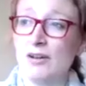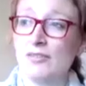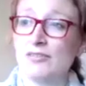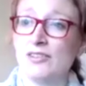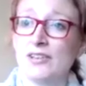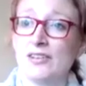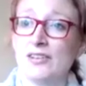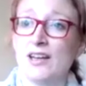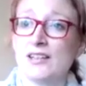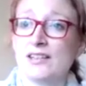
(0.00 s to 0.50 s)

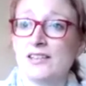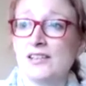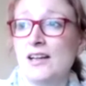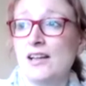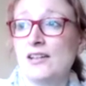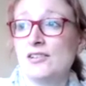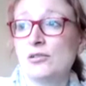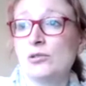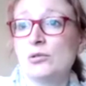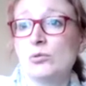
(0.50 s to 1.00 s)
done that as an
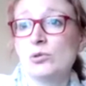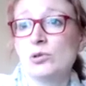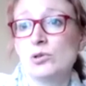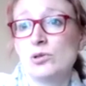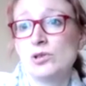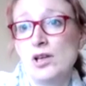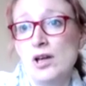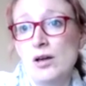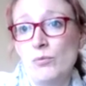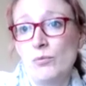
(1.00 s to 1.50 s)
adult was
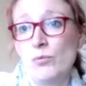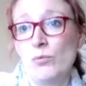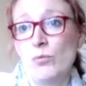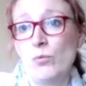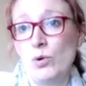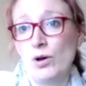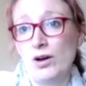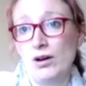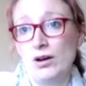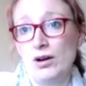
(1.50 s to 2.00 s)
um,
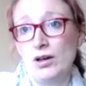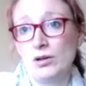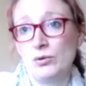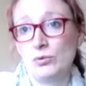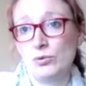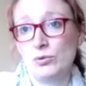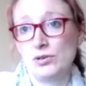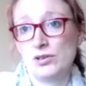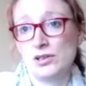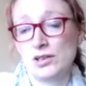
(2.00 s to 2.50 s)
when I
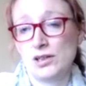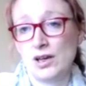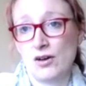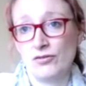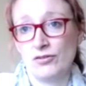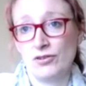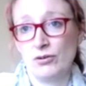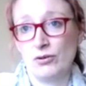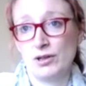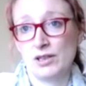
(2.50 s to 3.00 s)
was a
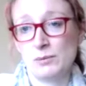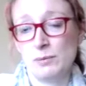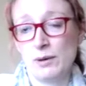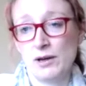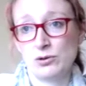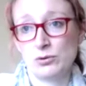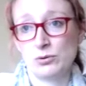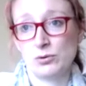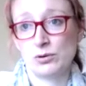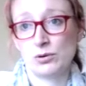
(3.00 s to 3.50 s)
governor at a
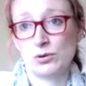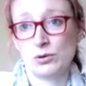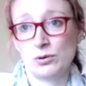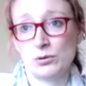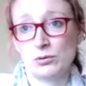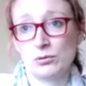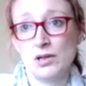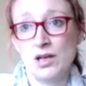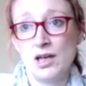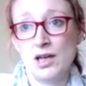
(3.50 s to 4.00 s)
special
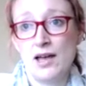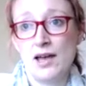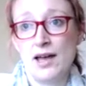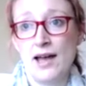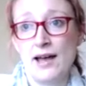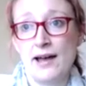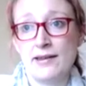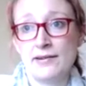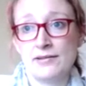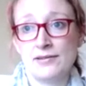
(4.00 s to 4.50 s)
school,
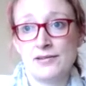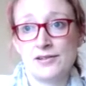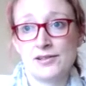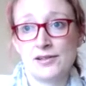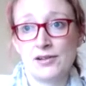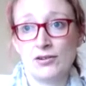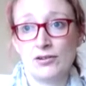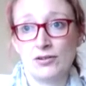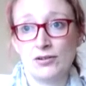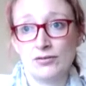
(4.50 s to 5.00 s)
and
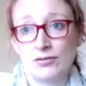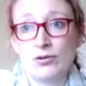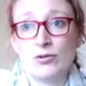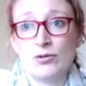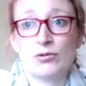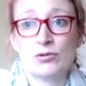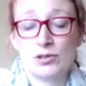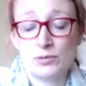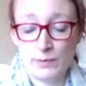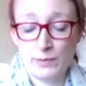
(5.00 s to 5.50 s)
of
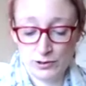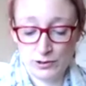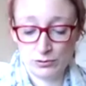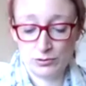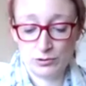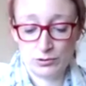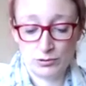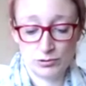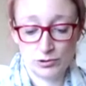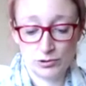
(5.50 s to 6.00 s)
course, special
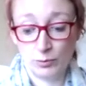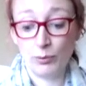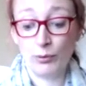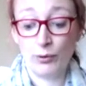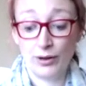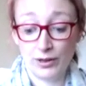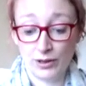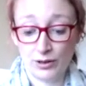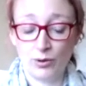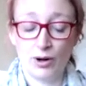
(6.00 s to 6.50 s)
schools
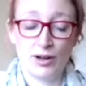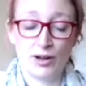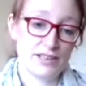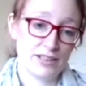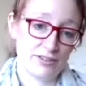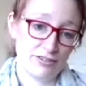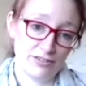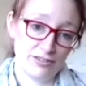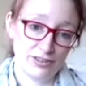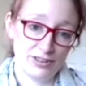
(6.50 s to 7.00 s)
operate quite
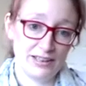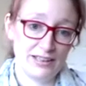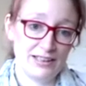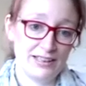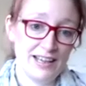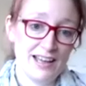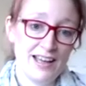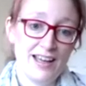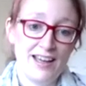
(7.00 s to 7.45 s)
differently.